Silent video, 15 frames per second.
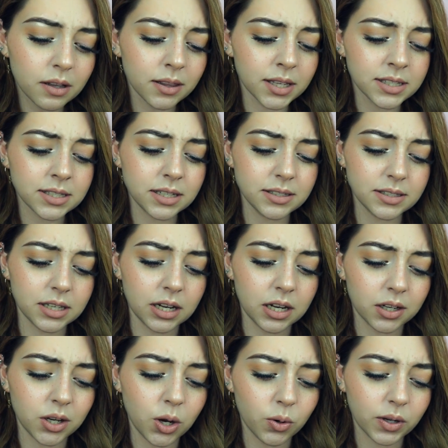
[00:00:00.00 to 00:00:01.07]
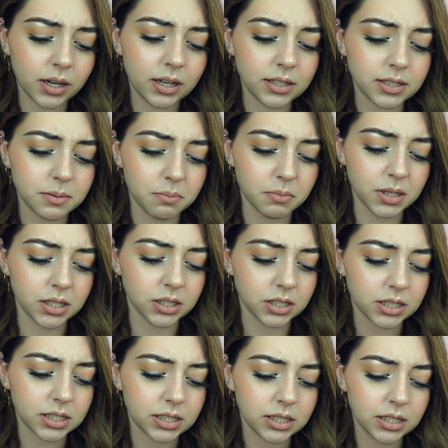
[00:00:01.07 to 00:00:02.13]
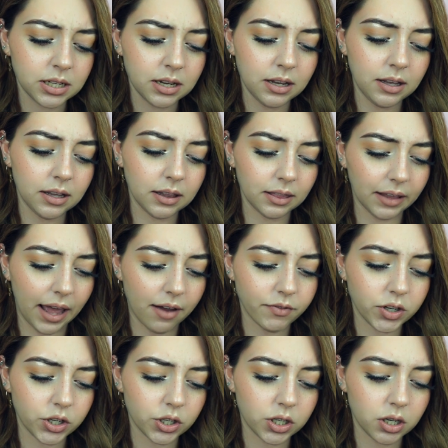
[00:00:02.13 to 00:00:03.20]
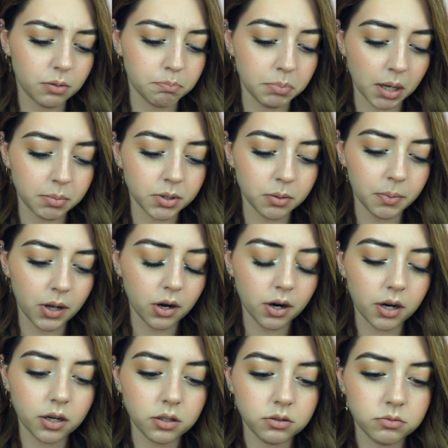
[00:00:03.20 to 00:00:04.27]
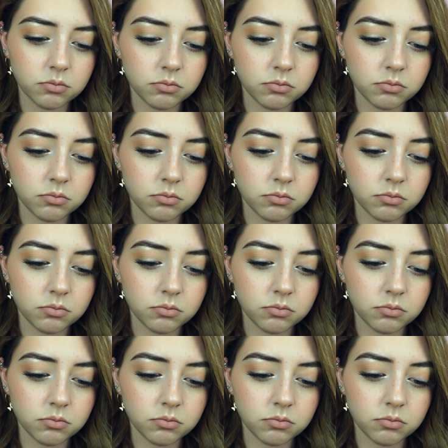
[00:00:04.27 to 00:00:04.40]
This is the Coconut Milk Lavender Bubble Bar